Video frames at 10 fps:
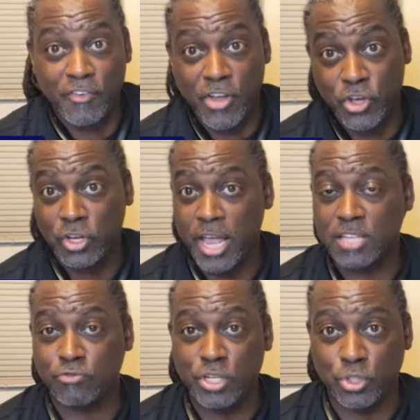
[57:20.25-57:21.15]
very good
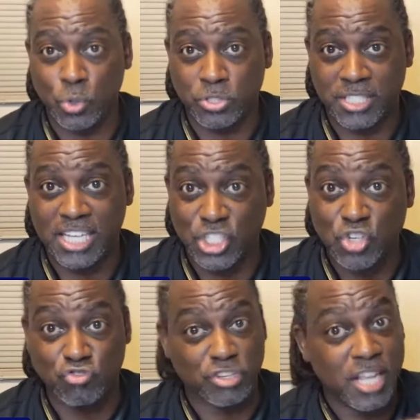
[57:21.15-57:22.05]
ass resources that
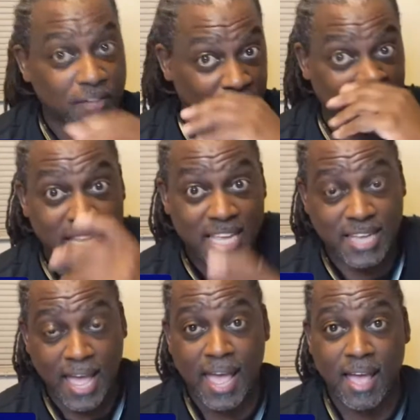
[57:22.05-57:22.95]
you definitely need
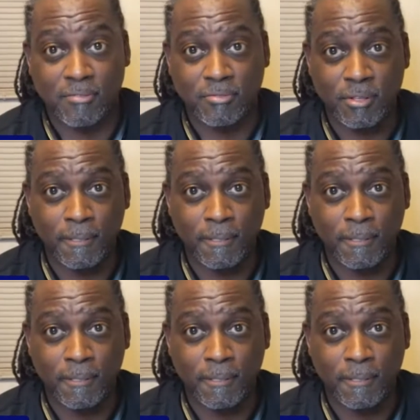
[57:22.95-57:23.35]
to have,